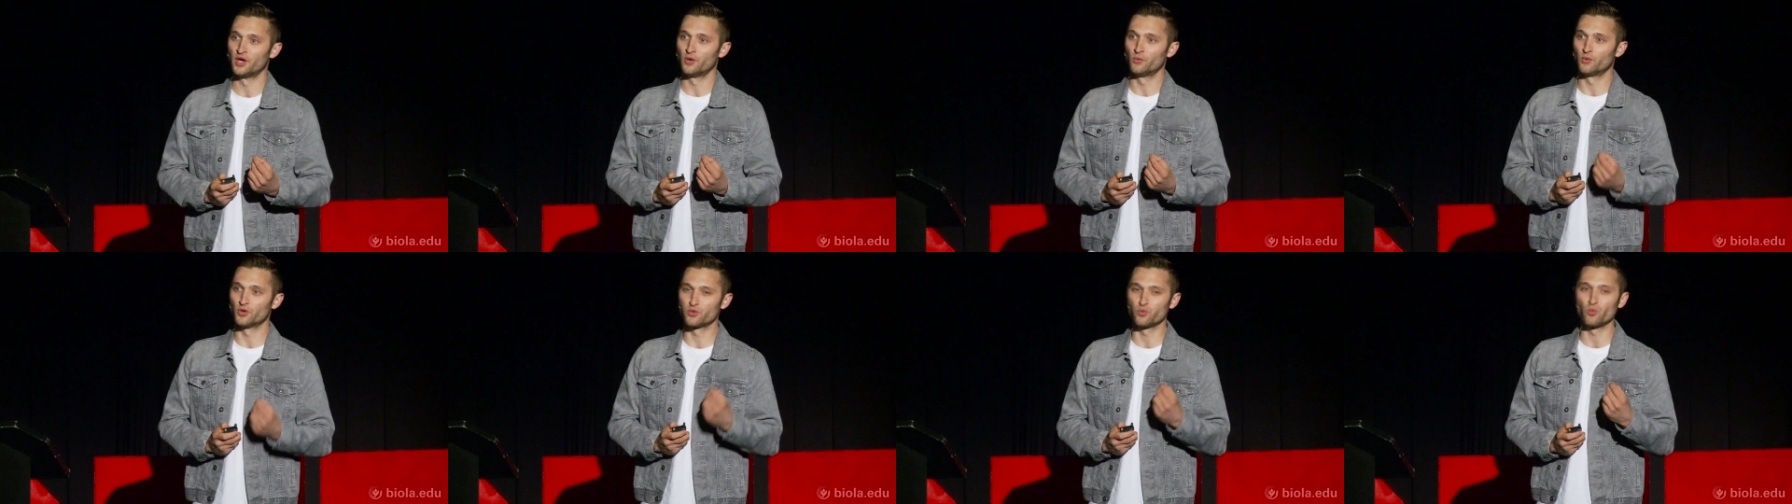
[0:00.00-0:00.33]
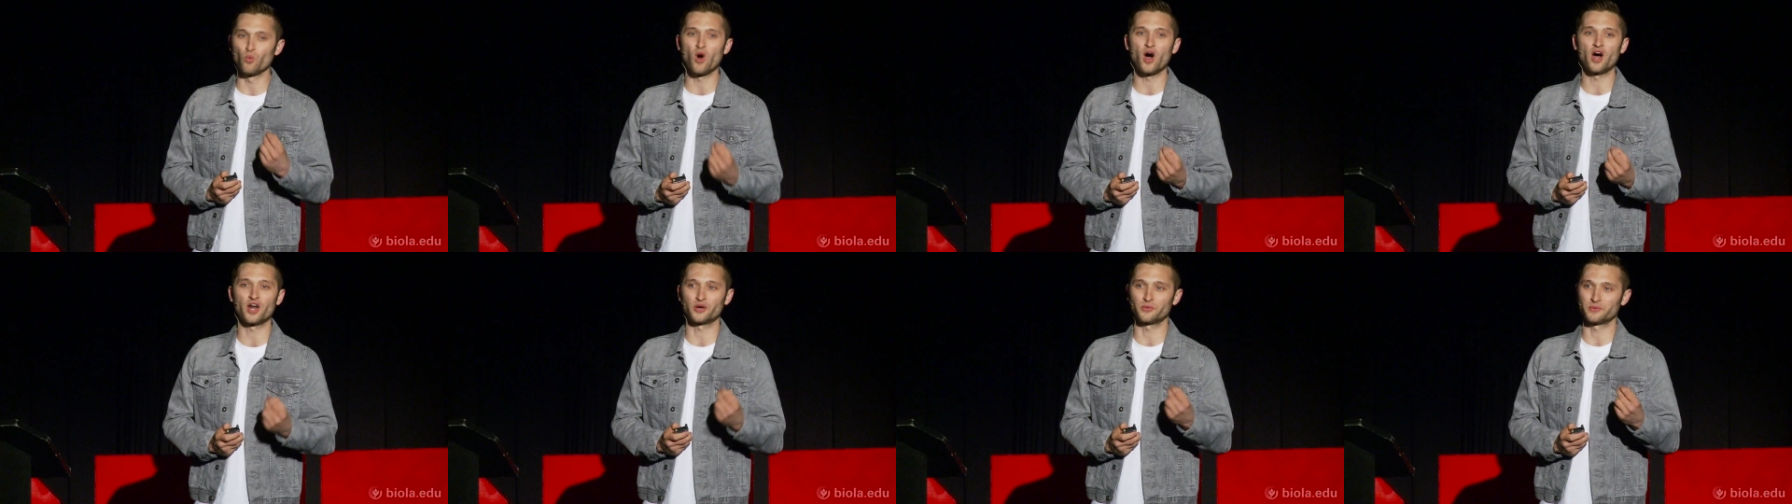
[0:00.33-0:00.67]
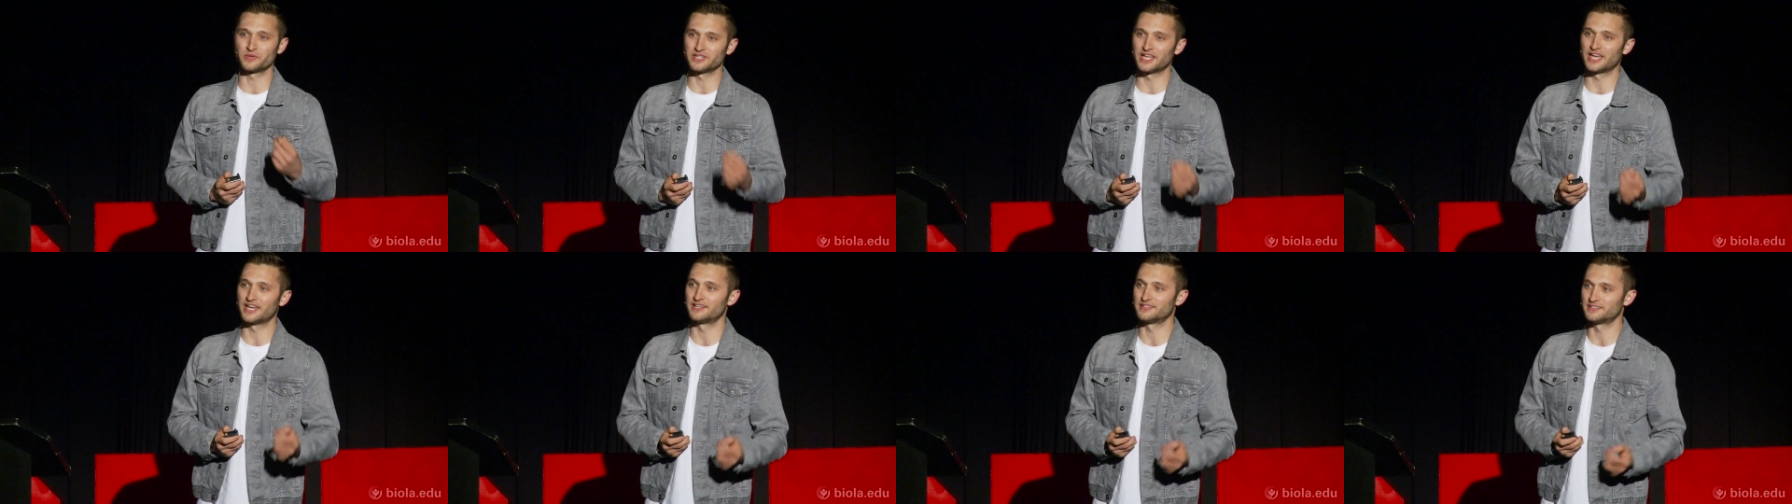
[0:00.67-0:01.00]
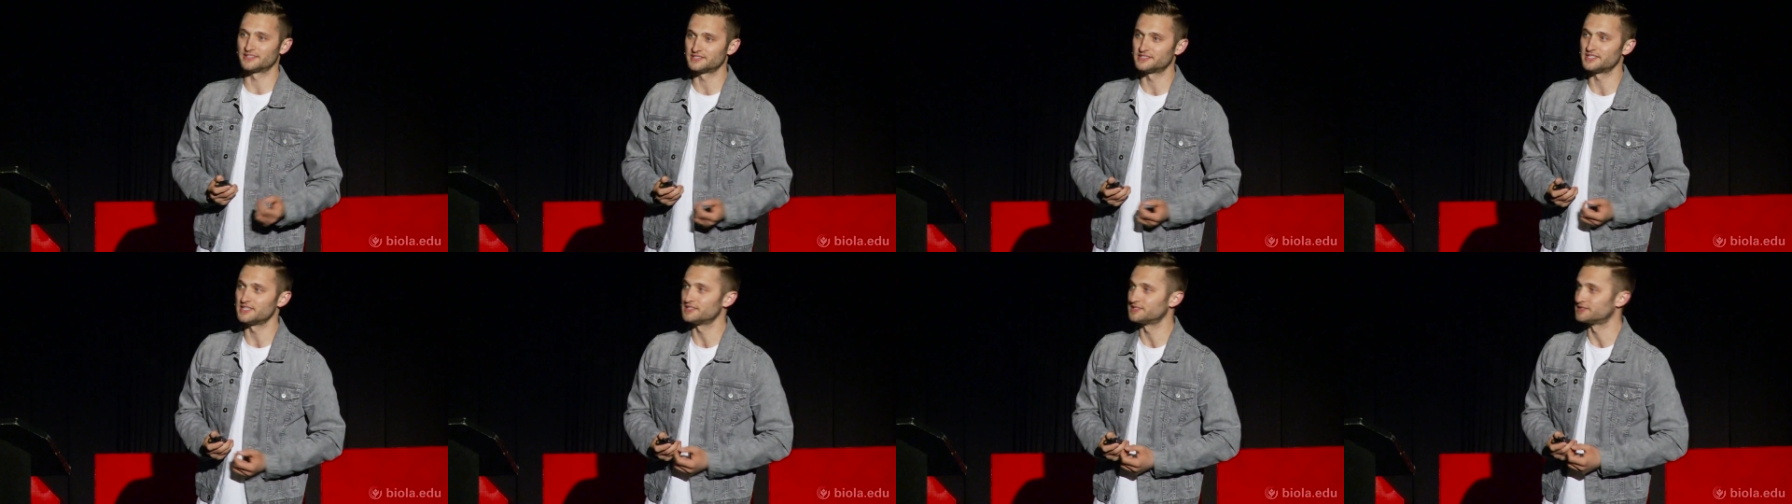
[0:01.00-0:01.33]
with water-related
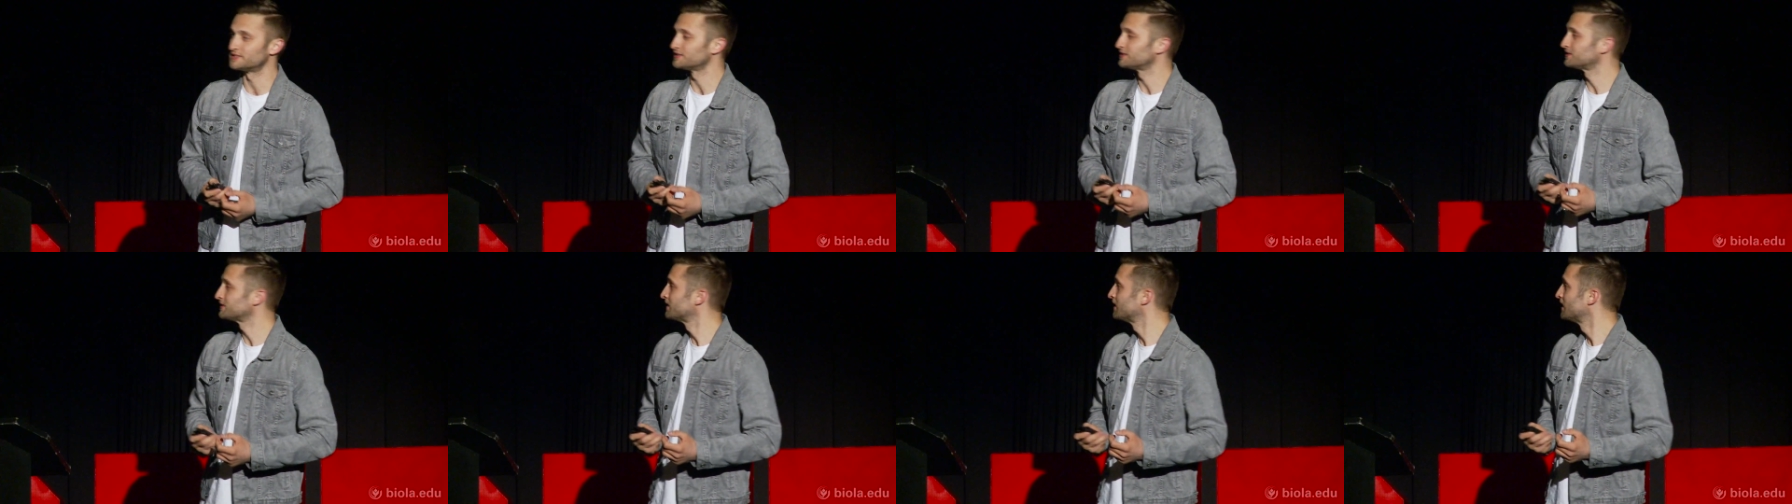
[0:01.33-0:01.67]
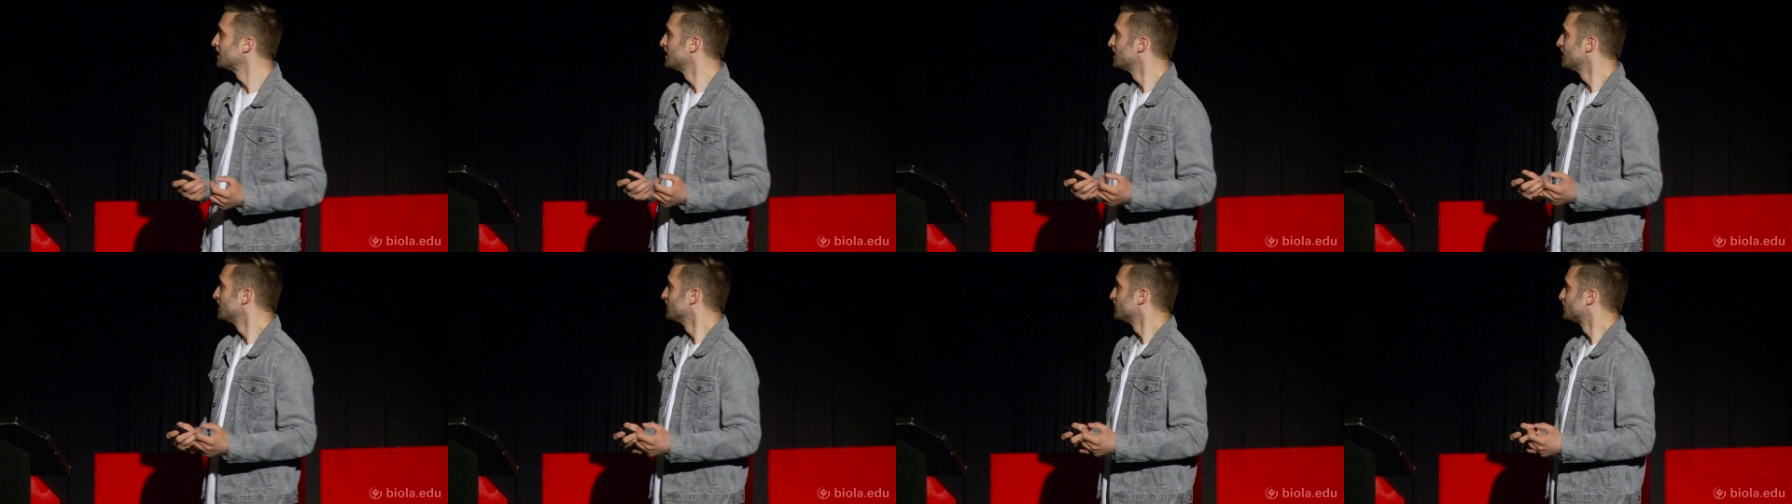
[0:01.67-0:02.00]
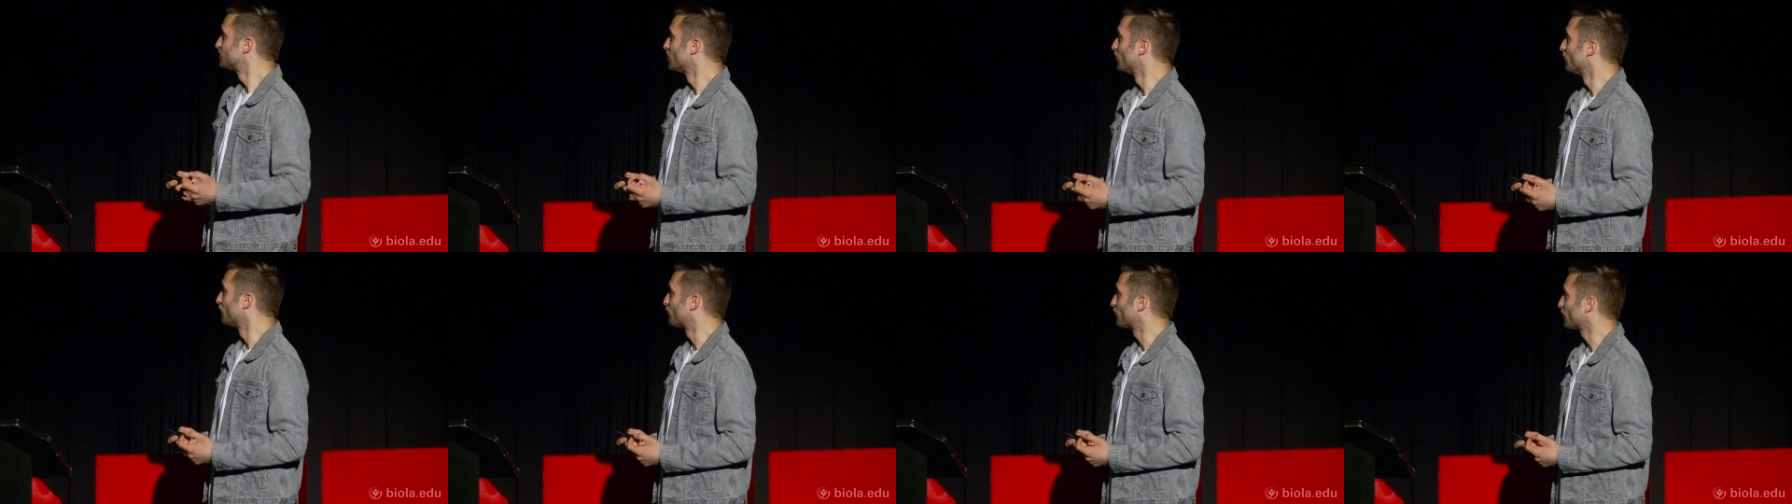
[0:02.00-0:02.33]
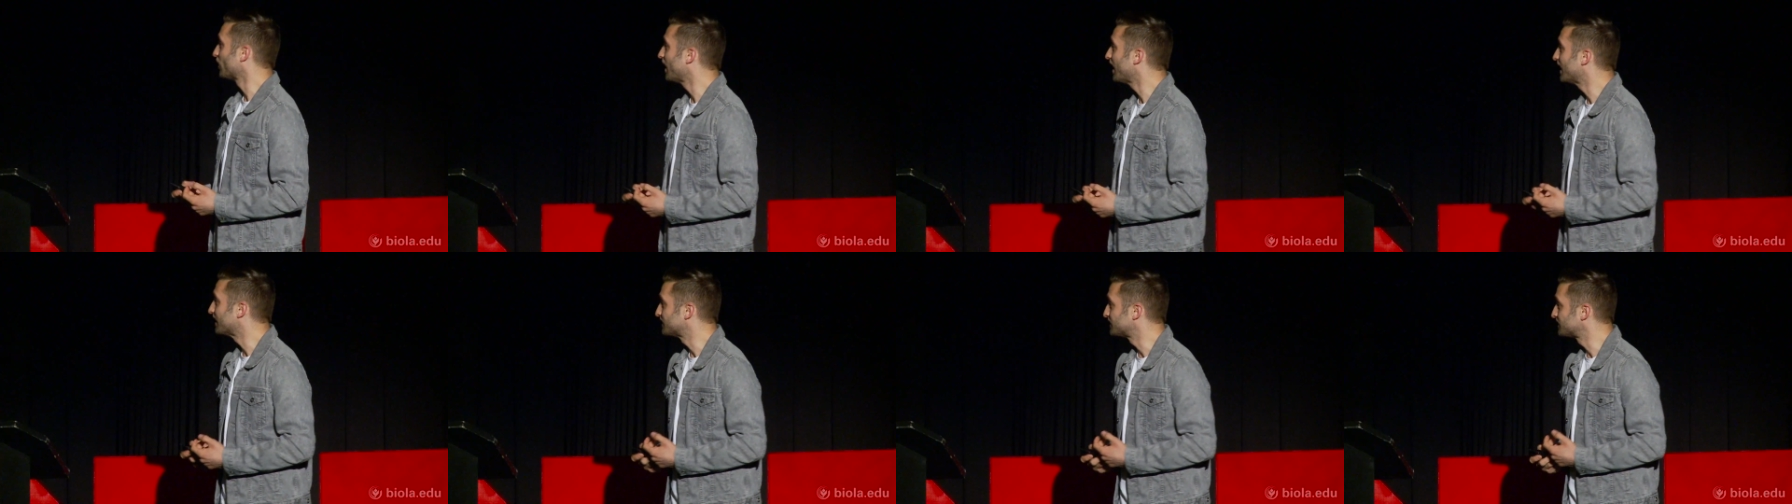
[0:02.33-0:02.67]
diseases. So for
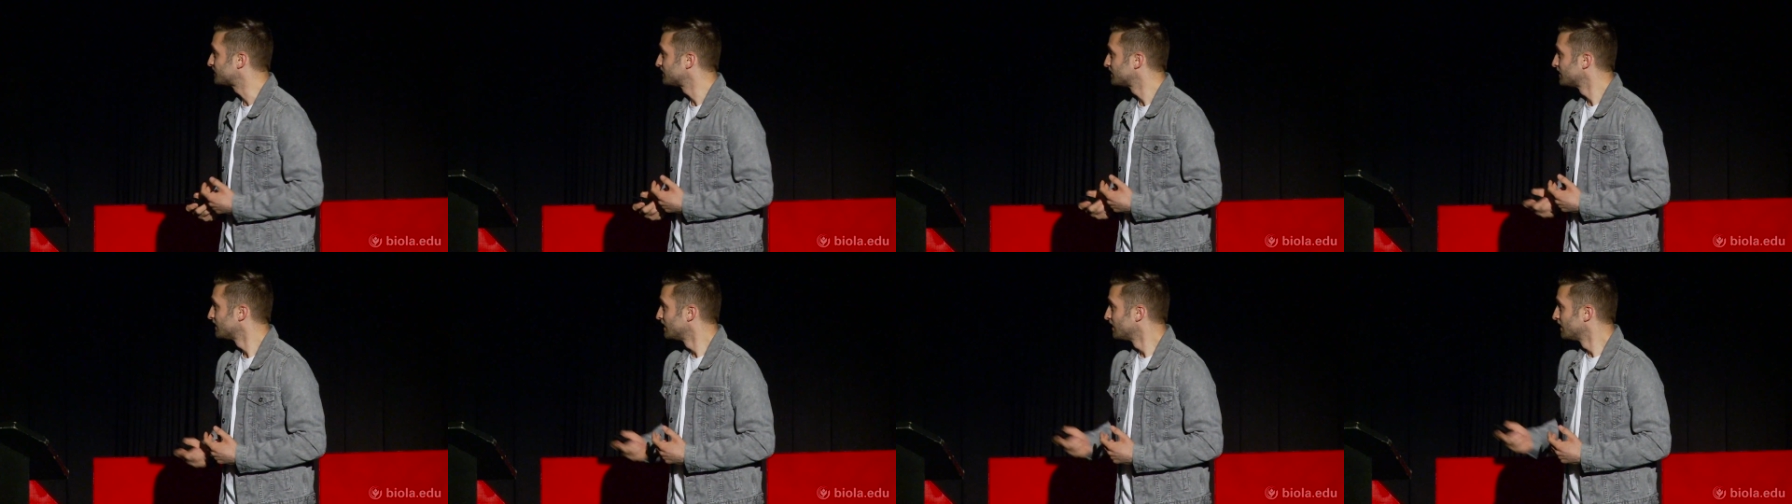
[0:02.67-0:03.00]
us,